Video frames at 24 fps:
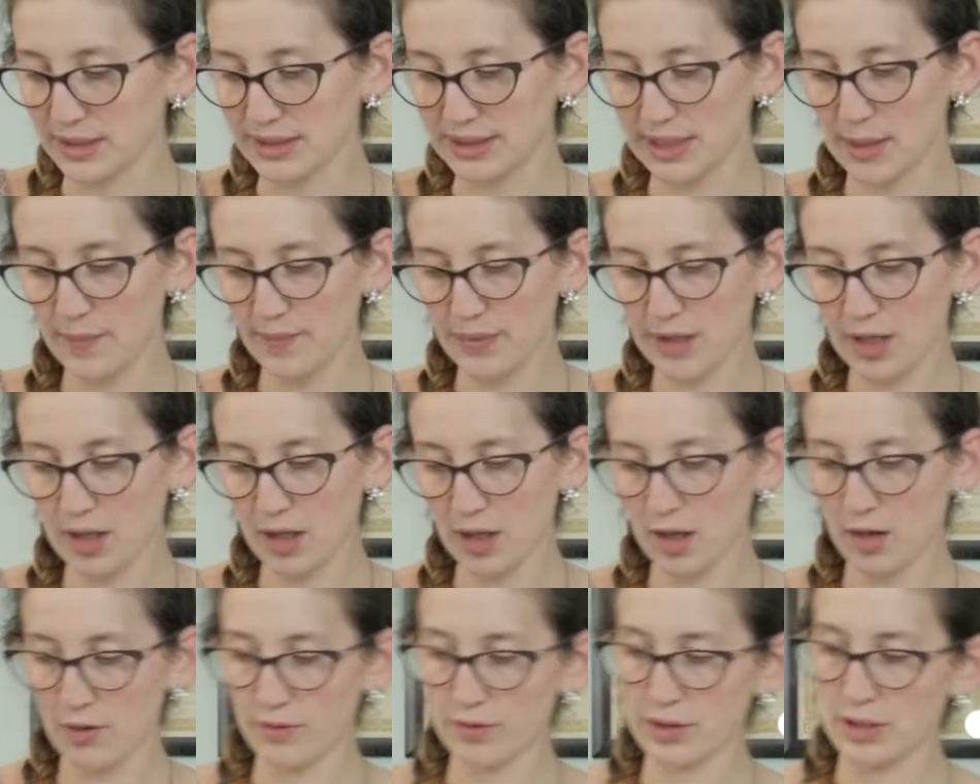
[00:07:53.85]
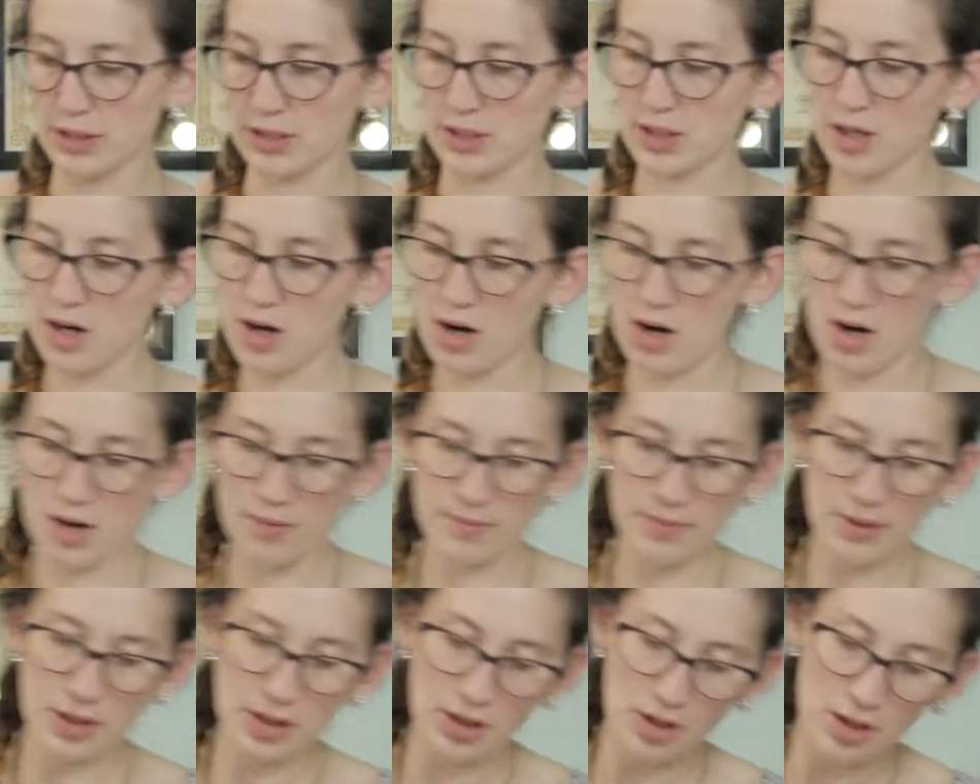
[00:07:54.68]
something over the
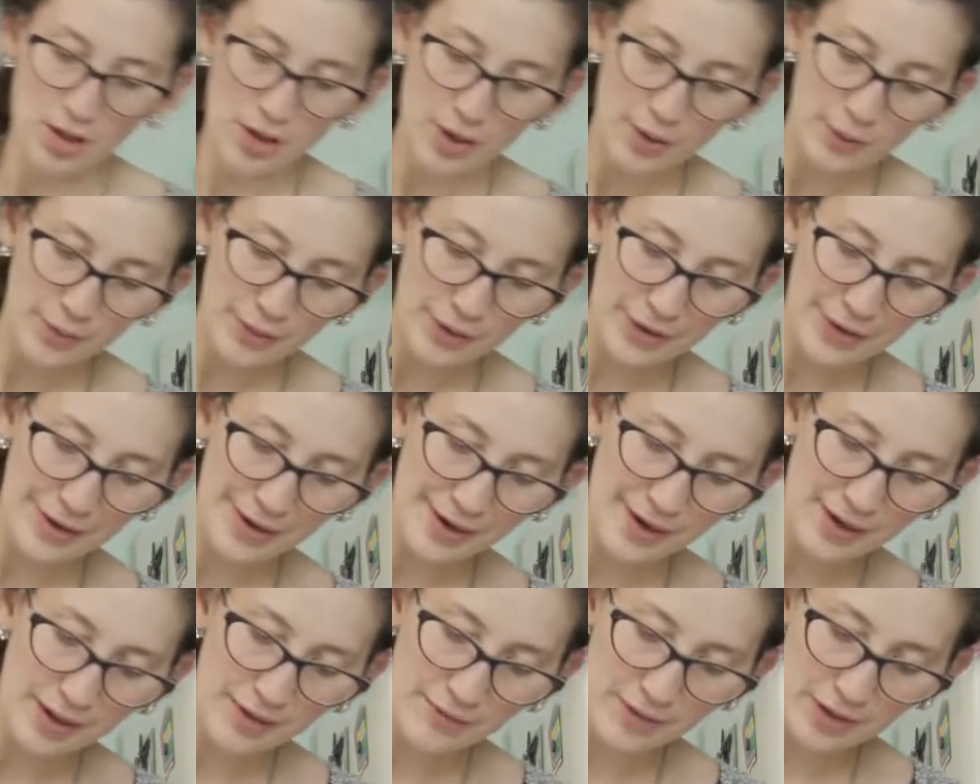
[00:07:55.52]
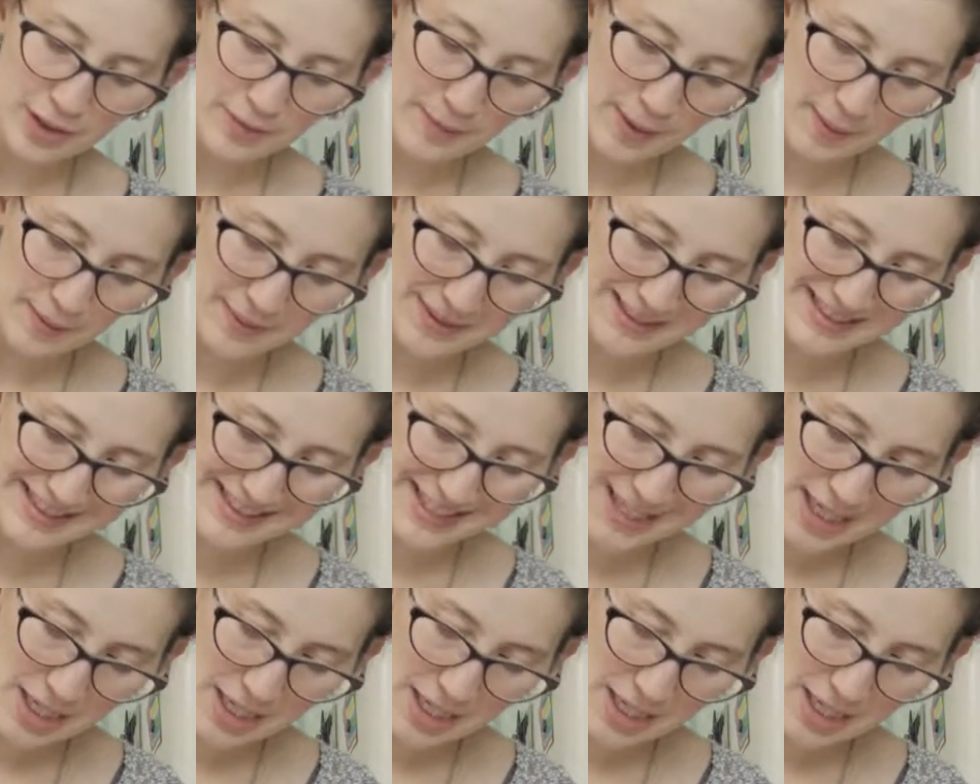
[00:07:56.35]
top where you're not even gonna be able to see